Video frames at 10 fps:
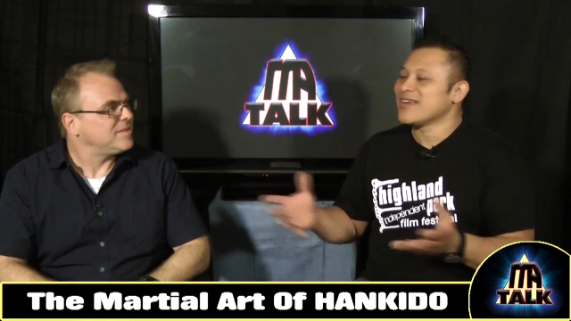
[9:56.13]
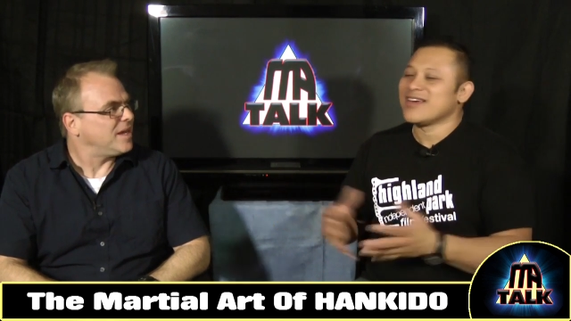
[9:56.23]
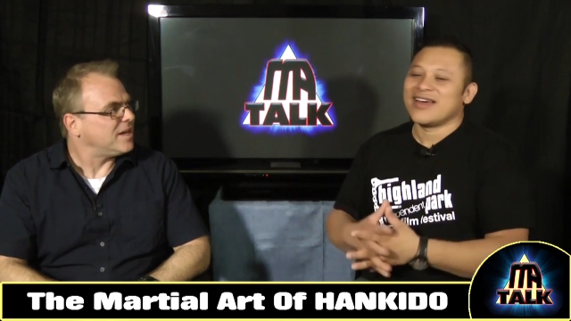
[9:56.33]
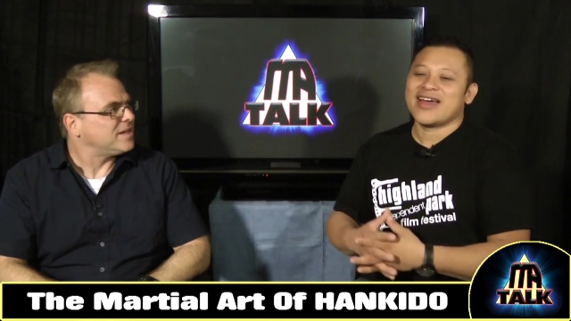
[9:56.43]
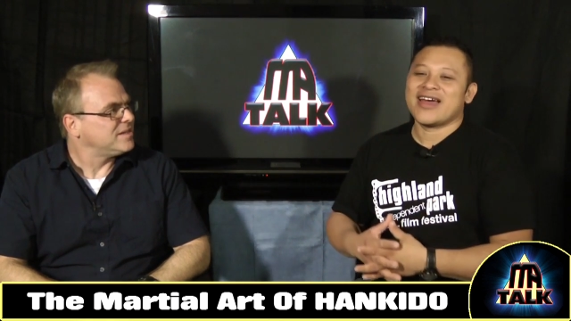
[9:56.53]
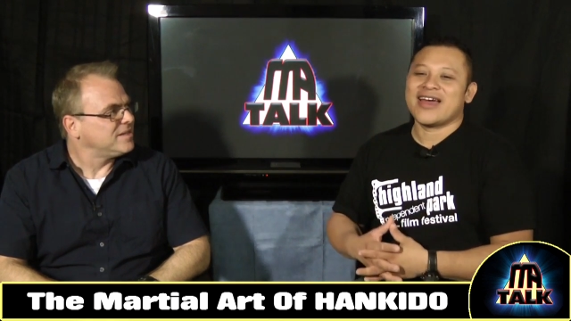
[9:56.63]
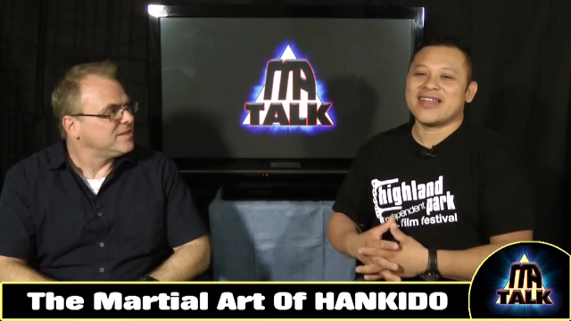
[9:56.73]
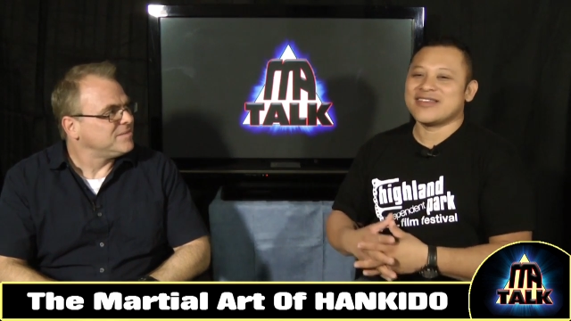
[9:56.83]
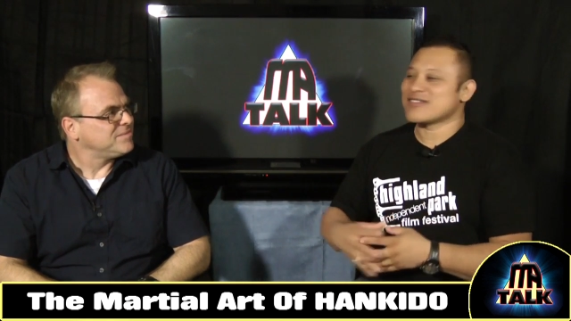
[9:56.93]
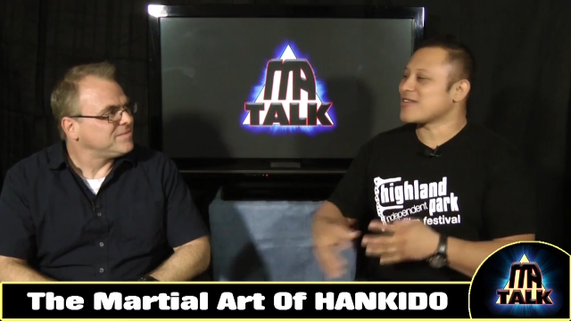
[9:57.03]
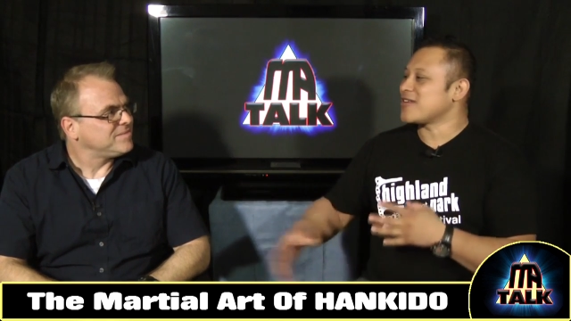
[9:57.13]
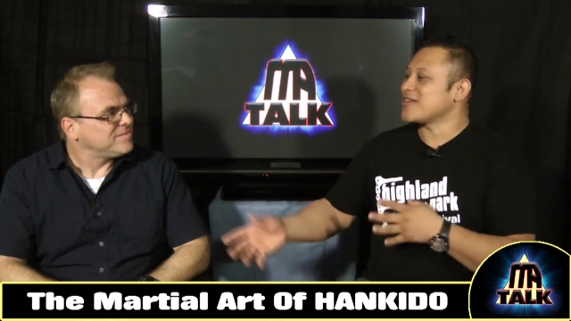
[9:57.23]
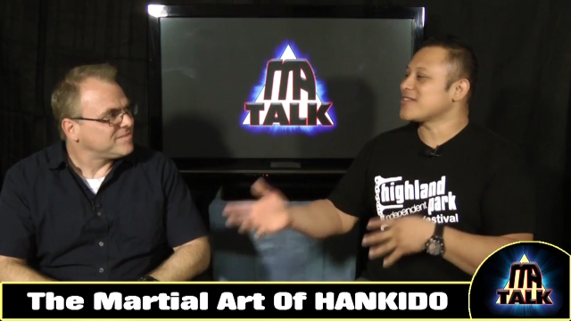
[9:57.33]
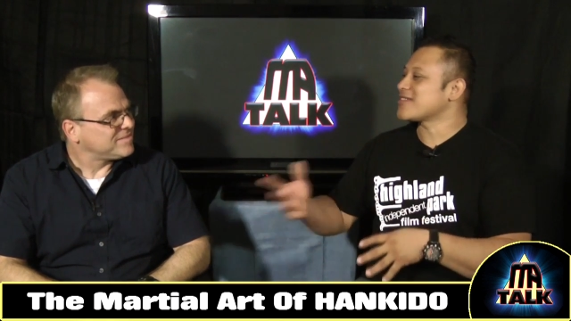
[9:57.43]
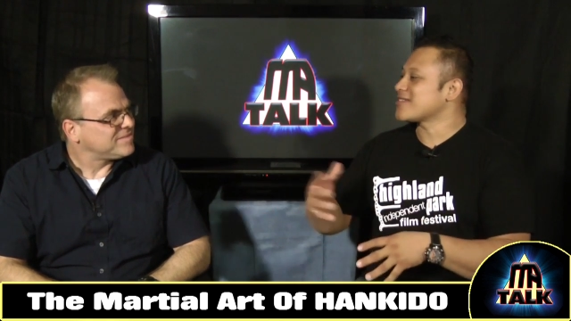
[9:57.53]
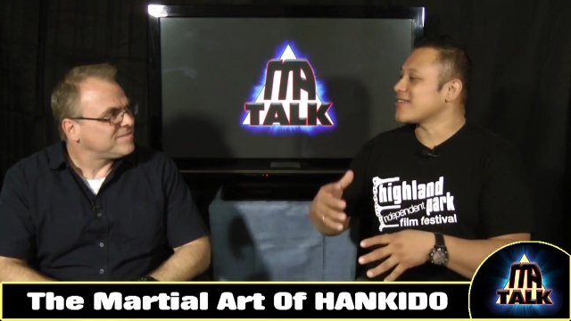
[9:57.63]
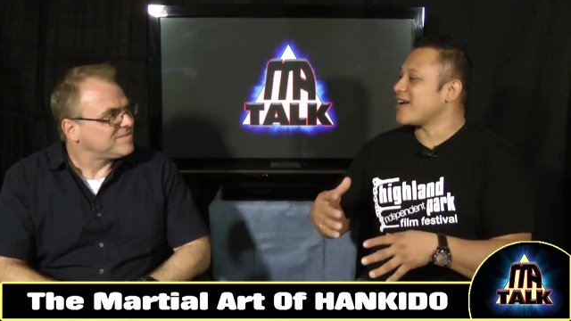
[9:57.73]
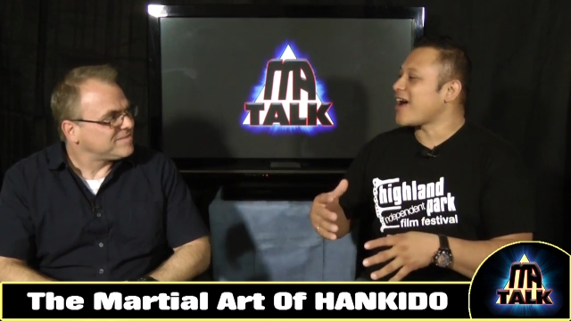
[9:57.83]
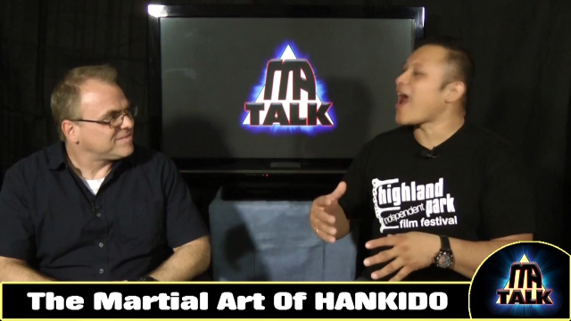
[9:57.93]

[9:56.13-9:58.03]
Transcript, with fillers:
Speaker 1: Yeah. And he starts uh,